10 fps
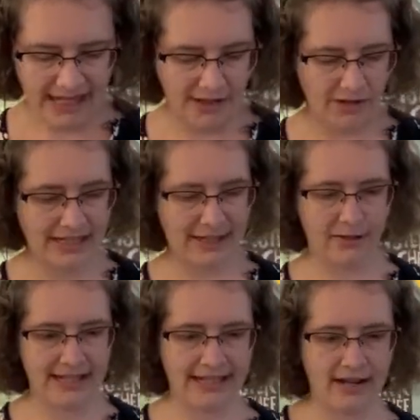Hickory
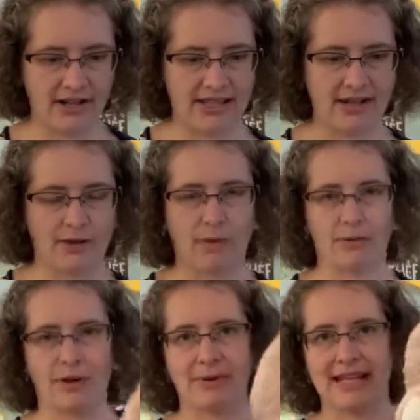Dickory Dare is another
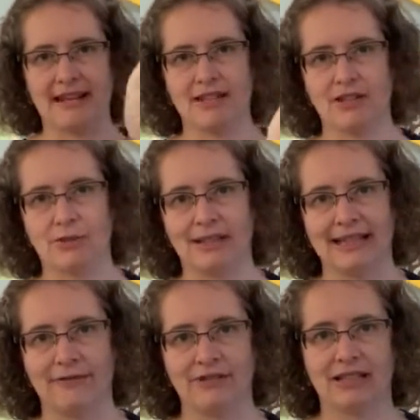one where we get to do a
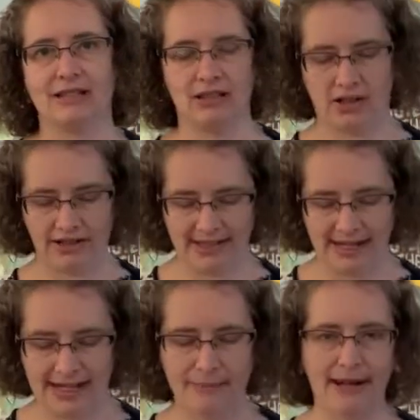lift
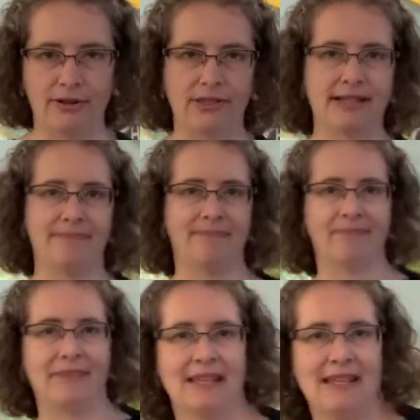alongside a bounce.
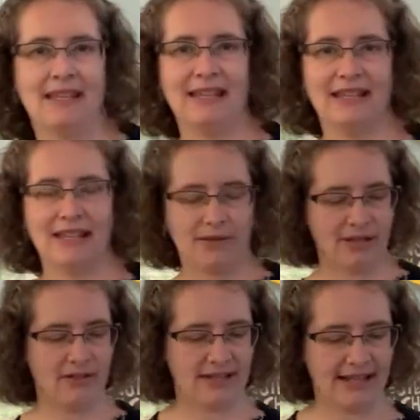And this
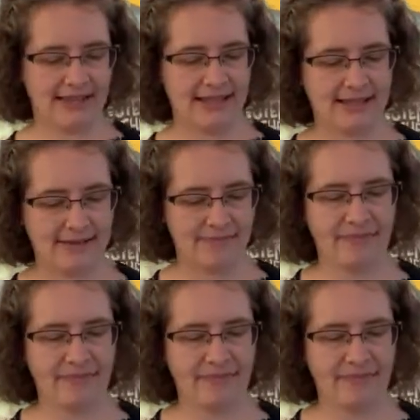one goes like this.